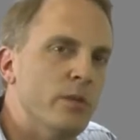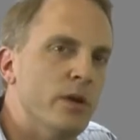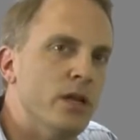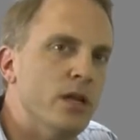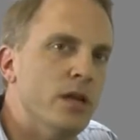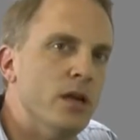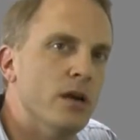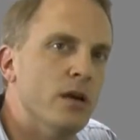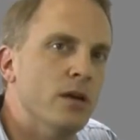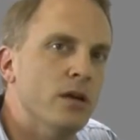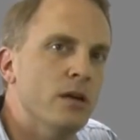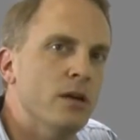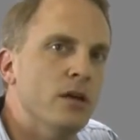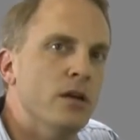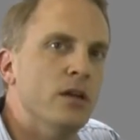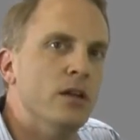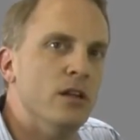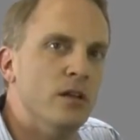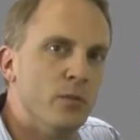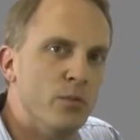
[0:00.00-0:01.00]
media,
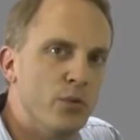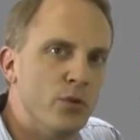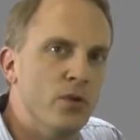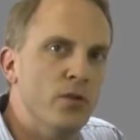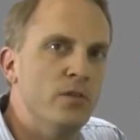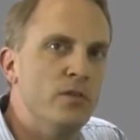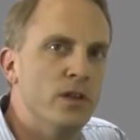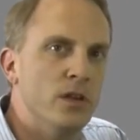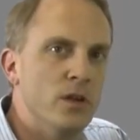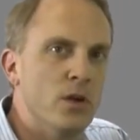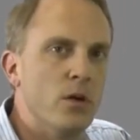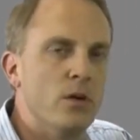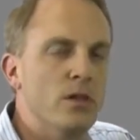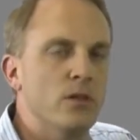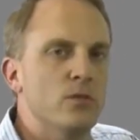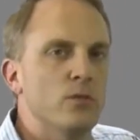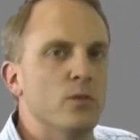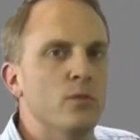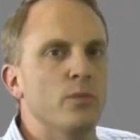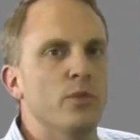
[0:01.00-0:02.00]
and improved
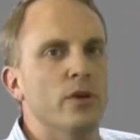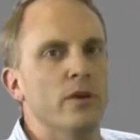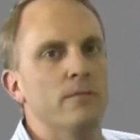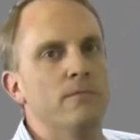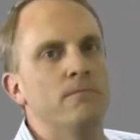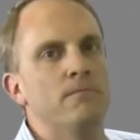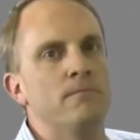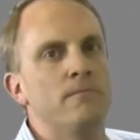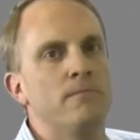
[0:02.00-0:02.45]
encoding throughput.